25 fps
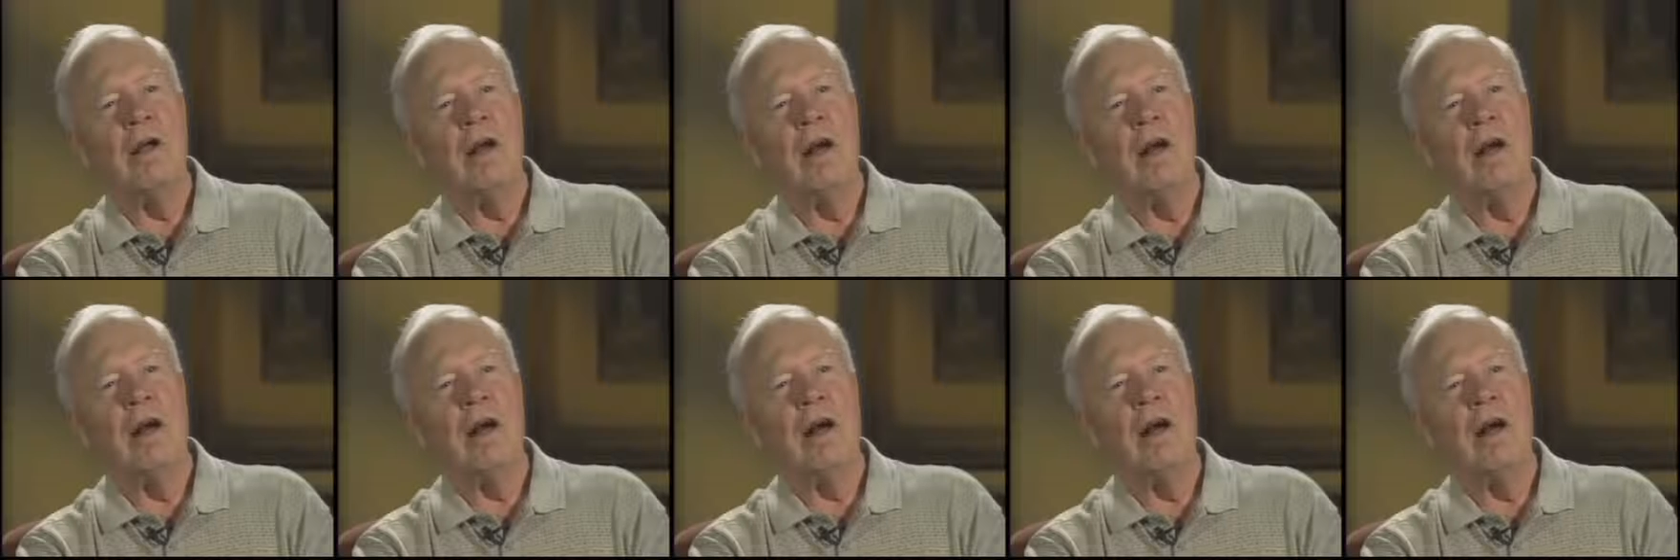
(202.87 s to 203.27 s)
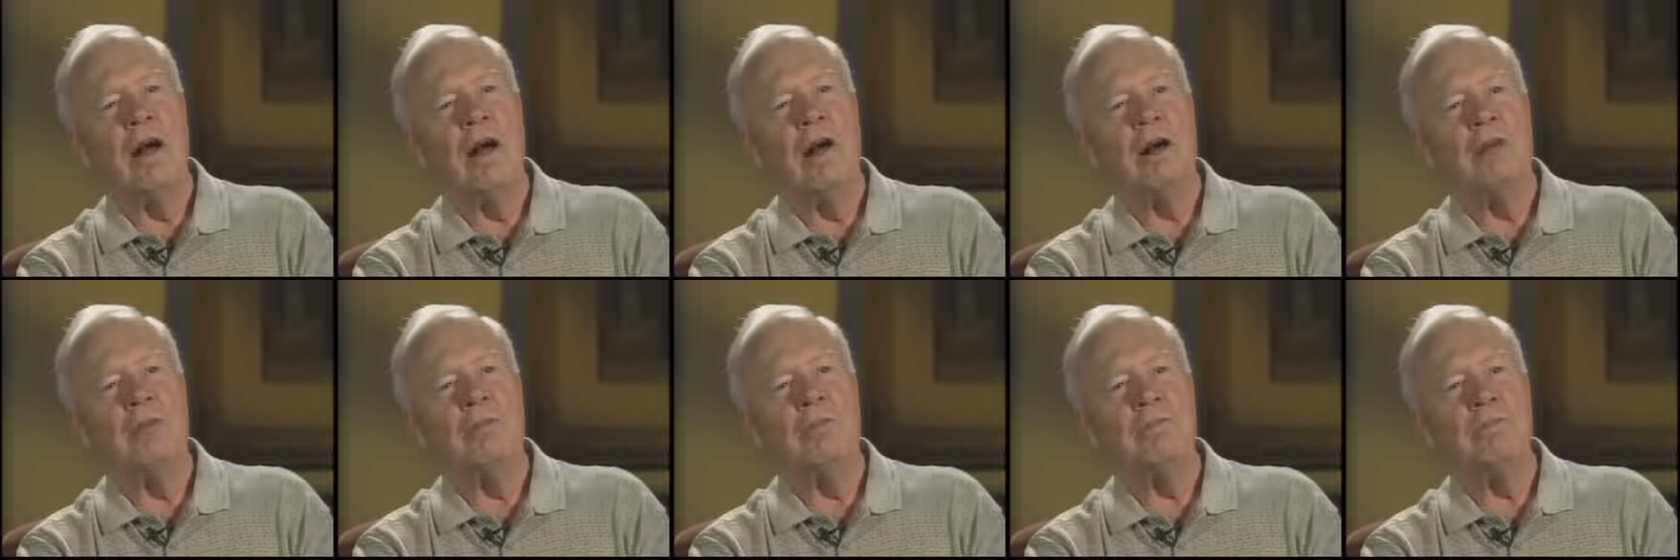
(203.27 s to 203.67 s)

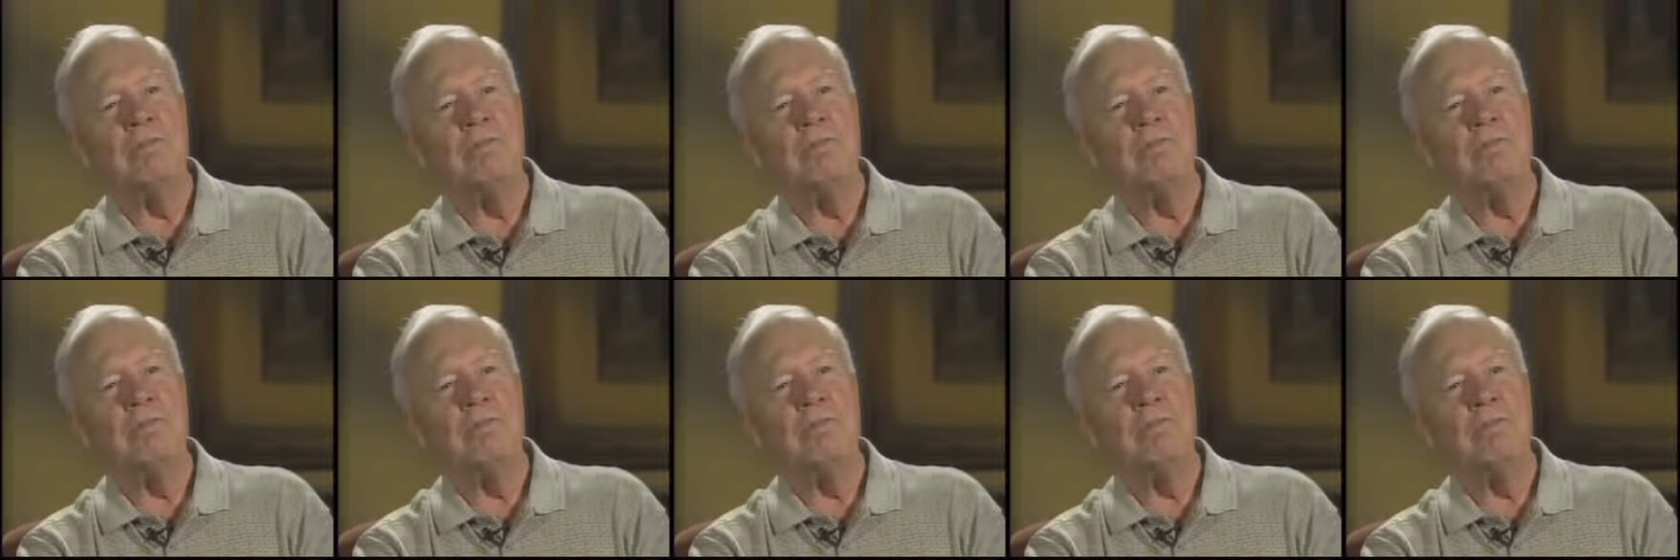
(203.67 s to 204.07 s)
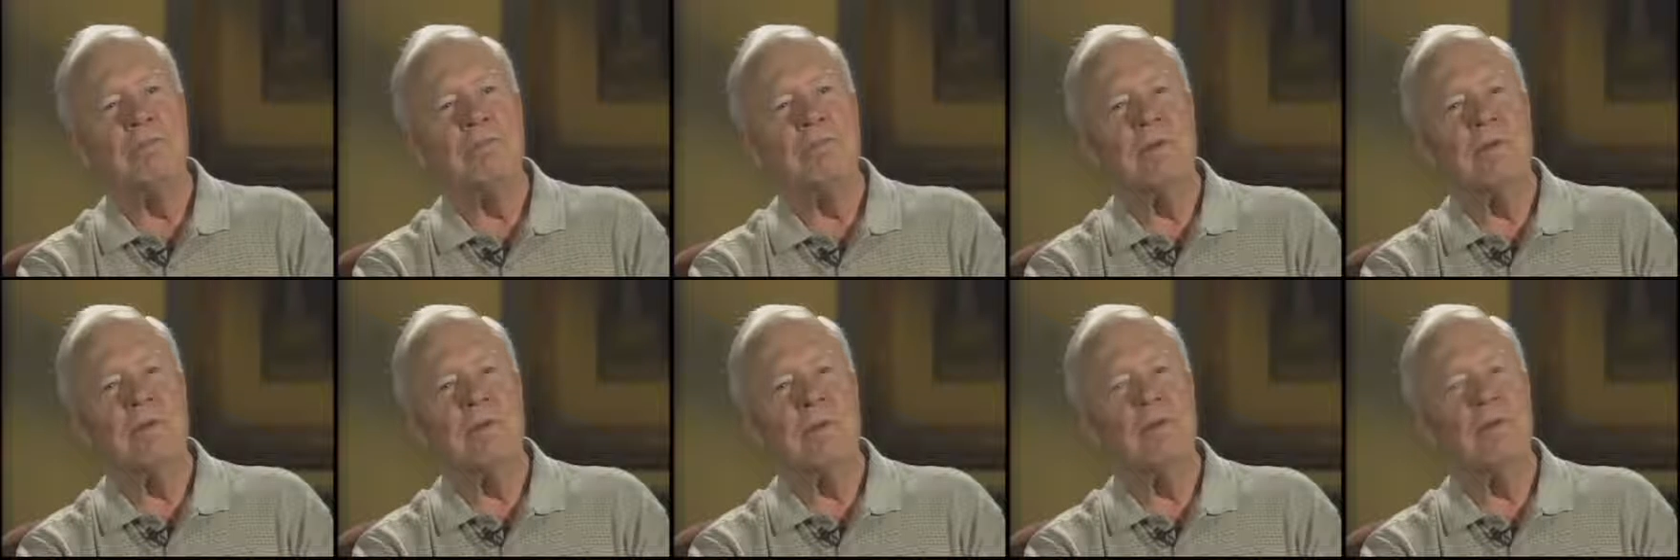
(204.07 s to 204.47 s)

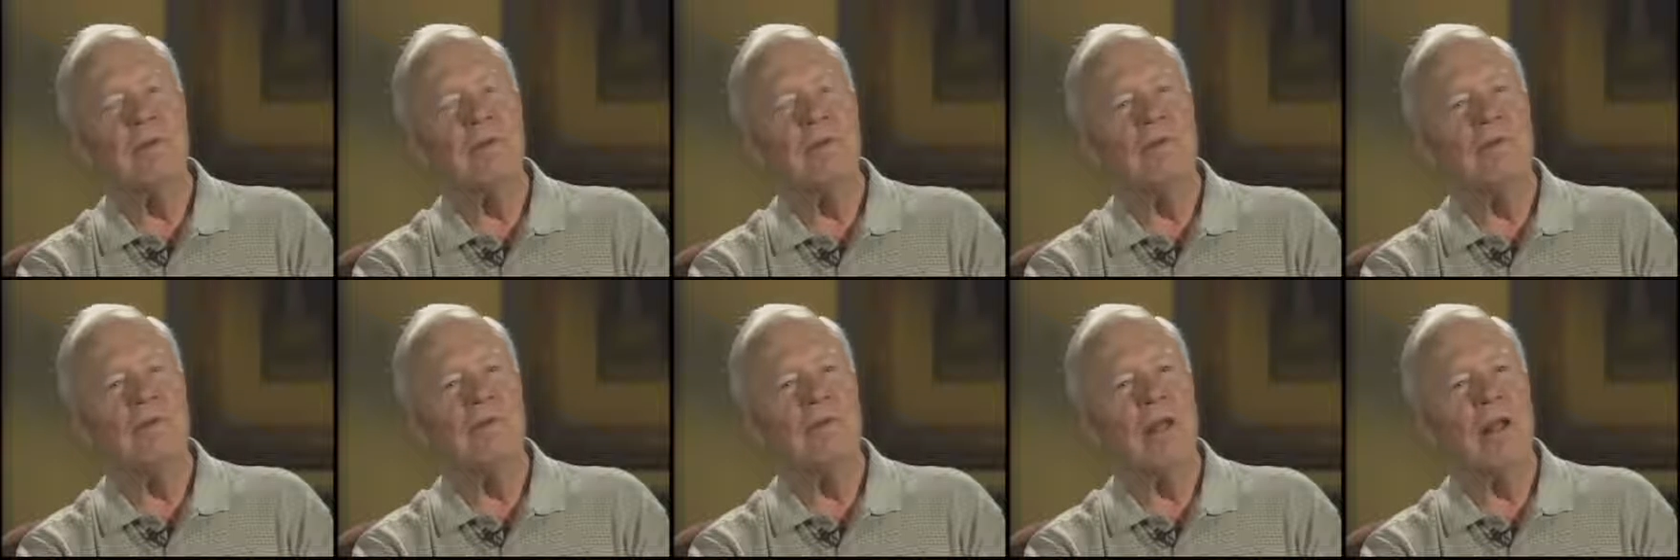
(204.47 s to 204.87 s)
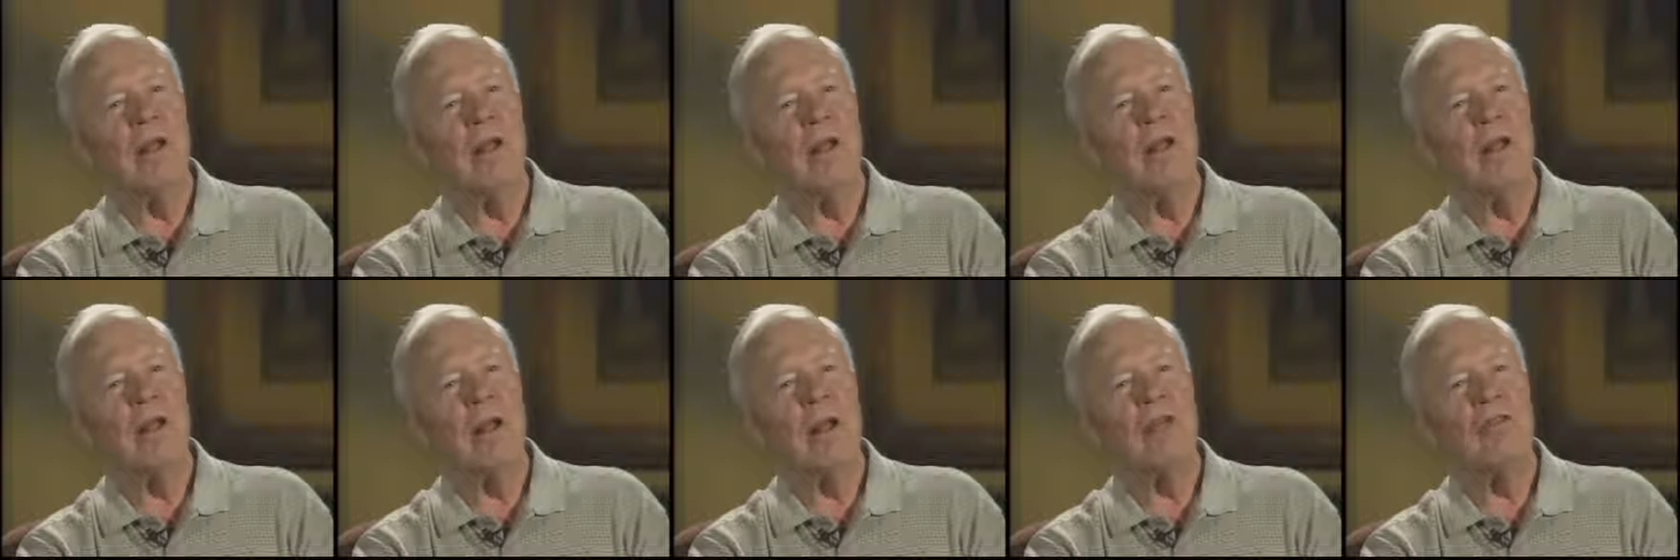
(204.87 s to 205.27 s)
in
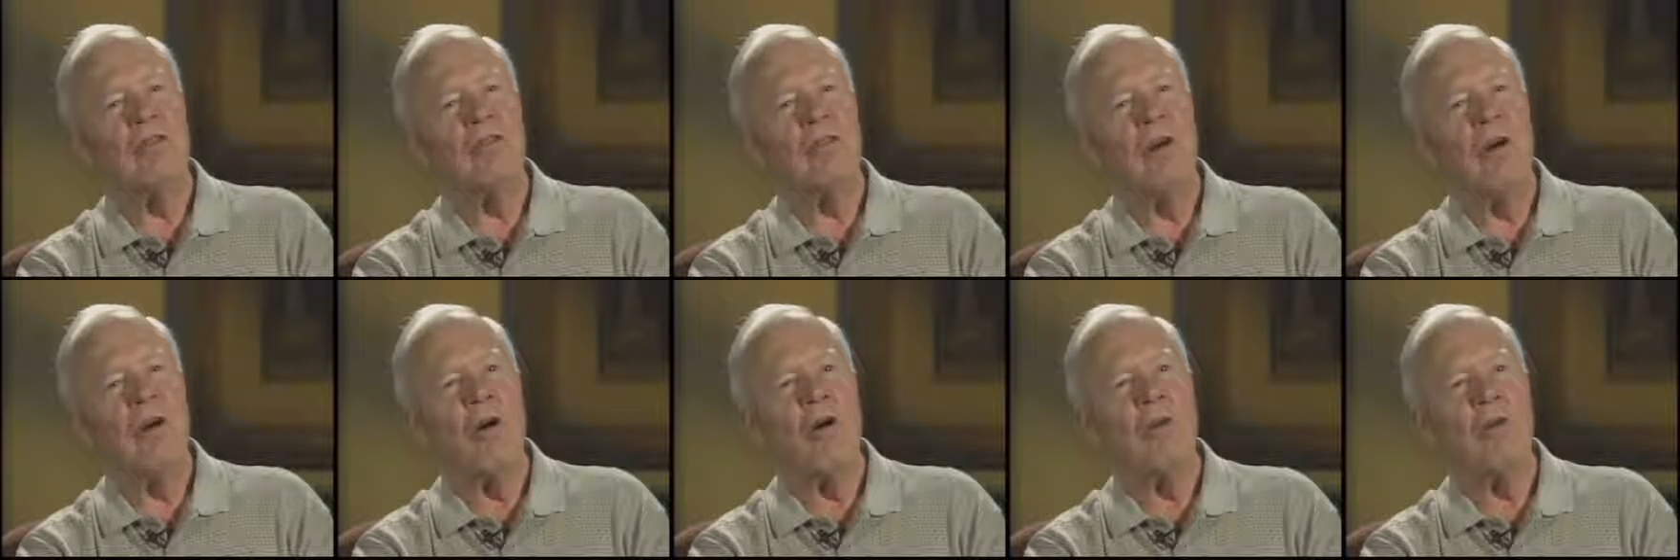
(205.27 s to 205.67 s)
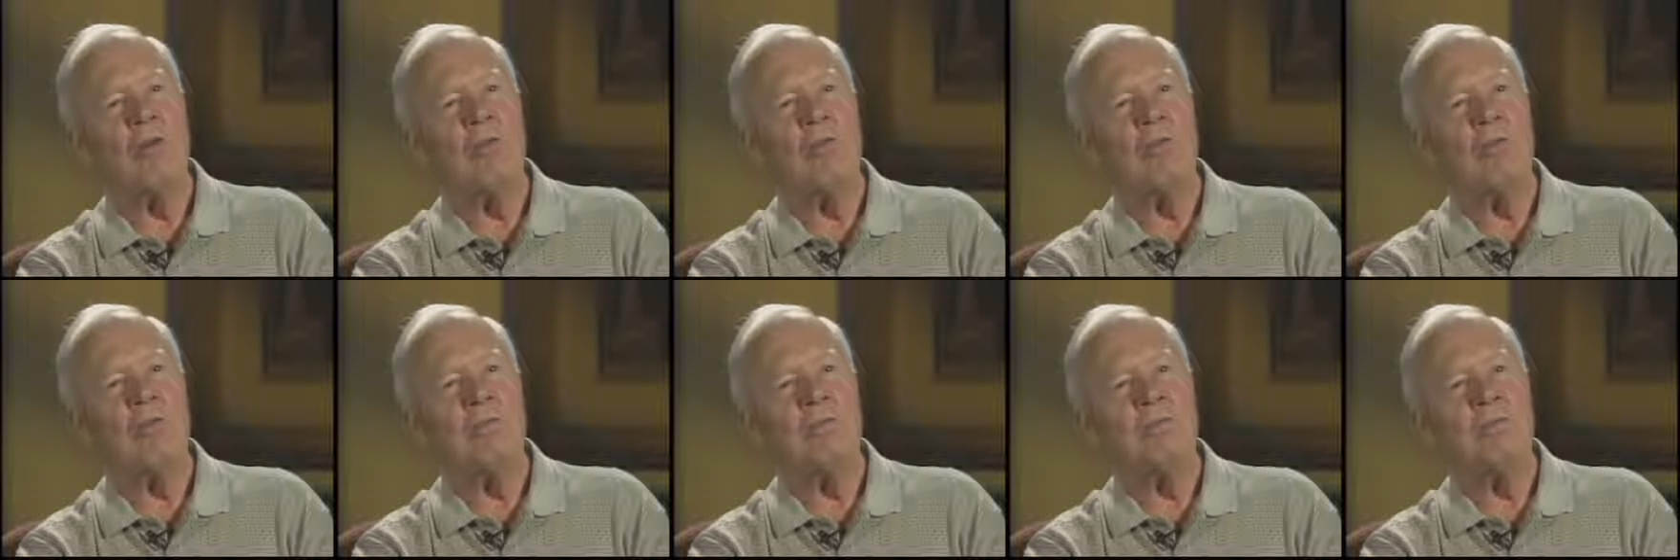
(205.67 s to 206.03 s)
that show,